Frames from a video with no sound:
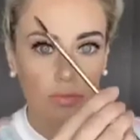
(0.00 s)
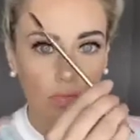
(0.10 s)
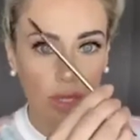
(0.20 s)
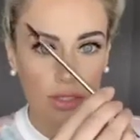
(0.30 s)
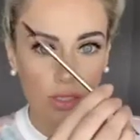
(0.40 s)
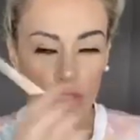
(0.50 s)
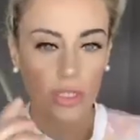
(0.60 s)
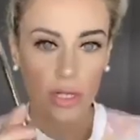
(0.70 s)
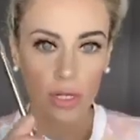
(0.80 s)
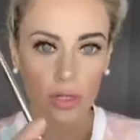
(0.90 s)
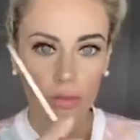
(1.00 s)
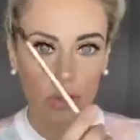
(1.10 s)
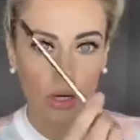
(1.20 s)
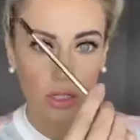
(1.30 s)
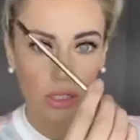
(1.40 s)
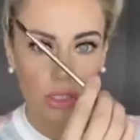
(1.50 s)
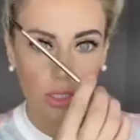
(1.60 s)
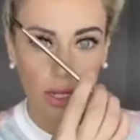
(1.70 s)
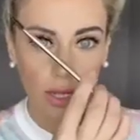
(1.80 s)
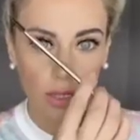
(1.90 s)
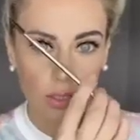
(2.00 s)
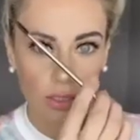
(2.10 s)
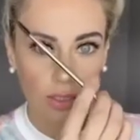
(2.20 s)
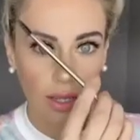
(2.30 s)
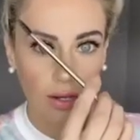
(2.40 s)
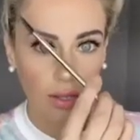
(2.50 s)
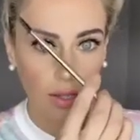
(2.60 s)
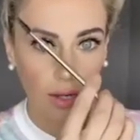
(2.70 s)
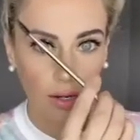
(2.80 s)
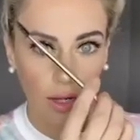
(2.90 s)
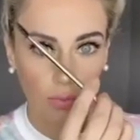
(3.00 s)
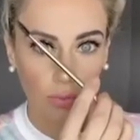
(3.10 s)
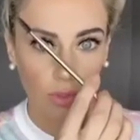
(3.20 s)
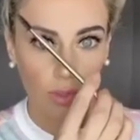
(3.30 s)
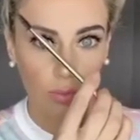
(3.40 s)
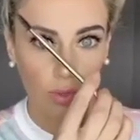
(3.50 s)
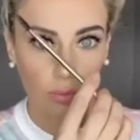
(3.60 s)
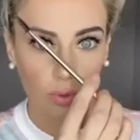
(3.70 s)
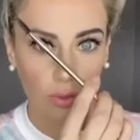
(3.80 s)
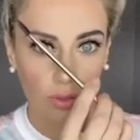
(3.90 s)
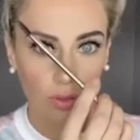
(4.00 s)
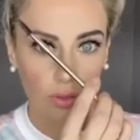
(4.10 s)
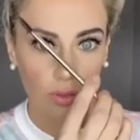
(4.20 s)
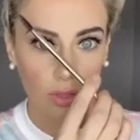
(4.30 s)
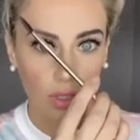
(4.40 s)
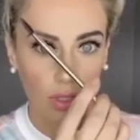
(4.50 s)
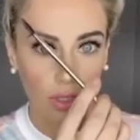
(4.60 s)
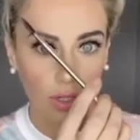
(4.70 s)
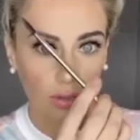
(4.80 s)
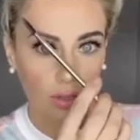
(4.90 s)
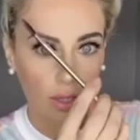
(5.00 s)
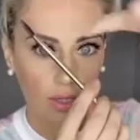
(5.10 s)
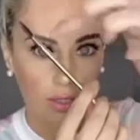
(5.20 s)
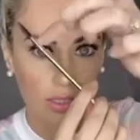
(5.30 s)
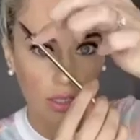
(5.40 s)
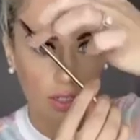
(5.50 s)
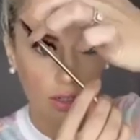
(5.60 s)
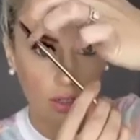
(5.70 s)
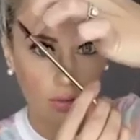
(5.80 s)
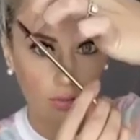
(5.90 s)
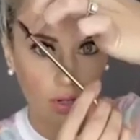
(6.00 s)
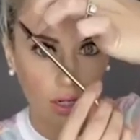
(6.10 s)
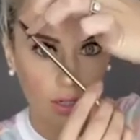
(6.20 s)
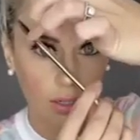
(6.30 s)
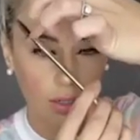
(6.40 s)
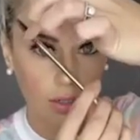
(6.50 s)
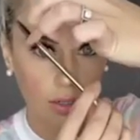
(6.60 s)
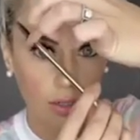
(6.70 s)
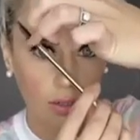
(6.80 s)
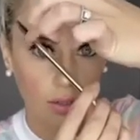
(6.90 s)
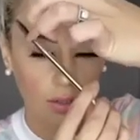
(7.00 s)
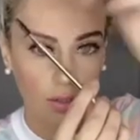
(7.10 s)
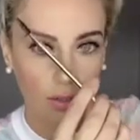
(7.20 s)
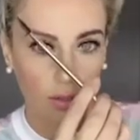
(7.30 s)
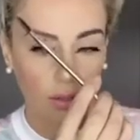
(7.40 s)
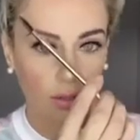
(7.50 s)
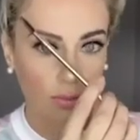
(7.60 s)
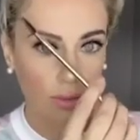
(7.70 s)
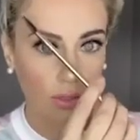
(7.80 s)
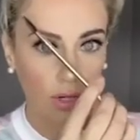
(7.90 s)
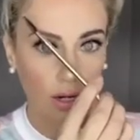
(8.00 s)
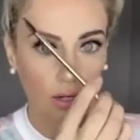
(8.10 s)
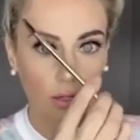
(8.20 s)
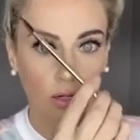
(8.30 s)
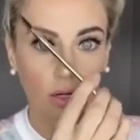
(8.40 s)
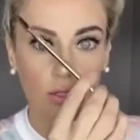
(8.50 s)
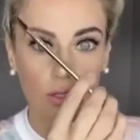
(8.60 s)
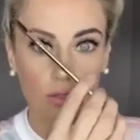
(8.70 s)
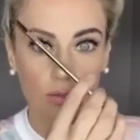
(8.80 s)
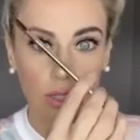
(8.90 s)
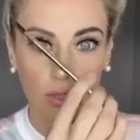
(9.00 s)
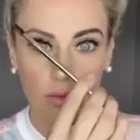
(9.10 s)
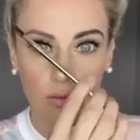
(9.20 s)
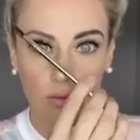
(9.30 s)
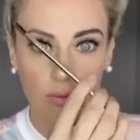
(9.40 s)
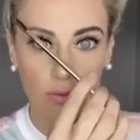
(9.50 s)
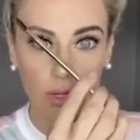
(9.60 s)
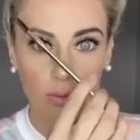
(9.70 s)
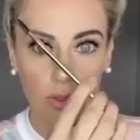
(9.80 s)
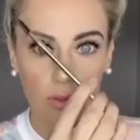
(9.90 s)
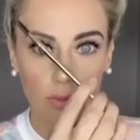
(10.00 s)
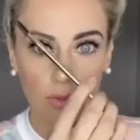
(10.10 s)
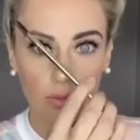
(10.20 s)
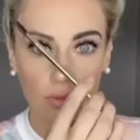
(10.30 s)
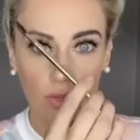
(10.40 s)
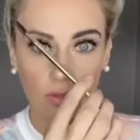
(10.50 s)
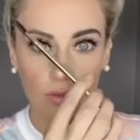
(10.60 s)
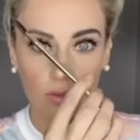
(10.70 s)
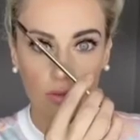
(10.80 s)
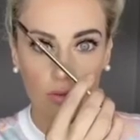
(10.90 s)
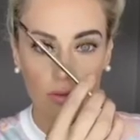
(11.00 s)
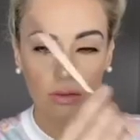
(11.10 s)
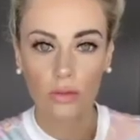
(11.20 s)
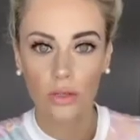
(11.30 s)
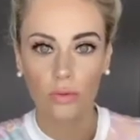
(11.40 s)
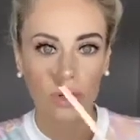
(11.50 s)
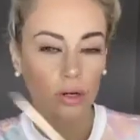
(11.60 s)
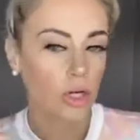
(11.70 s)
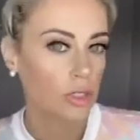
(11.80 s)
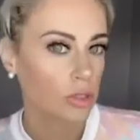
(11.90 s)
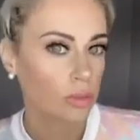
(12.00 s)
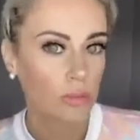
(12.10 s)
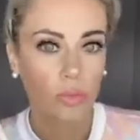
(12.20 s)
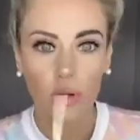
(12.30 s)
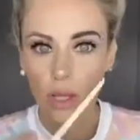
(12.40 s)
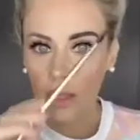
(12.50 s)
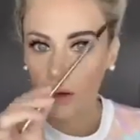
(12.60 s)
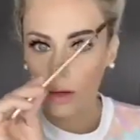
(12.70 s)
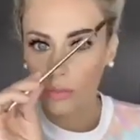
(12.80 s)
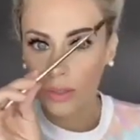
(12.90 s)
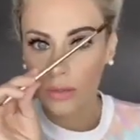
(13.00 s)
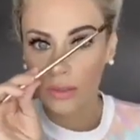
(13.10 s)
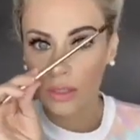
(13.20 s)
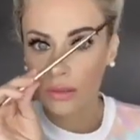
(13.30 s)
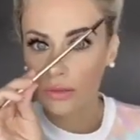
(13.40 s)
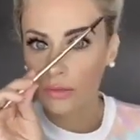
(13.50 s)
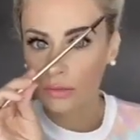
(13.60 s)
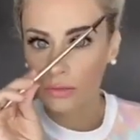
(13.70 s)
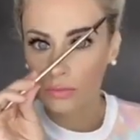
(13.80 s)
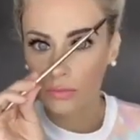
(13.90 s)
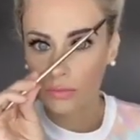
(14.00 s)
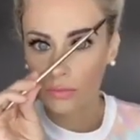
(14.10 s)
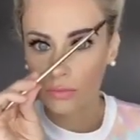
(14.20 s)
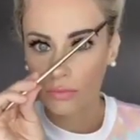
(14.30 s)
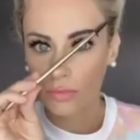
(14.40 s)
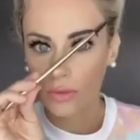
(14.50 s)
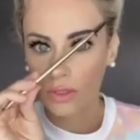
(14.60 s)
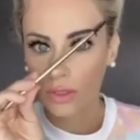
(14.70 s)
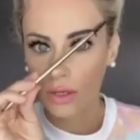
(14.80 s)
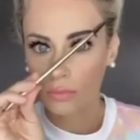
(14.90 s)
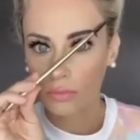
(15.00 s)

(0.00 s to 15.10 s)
is to just take your brush and just let it line up with your pupil. And you can kind of see like right here, that's where your arch should be, right where your pupil is, going right across your pupil on both sides. You see that?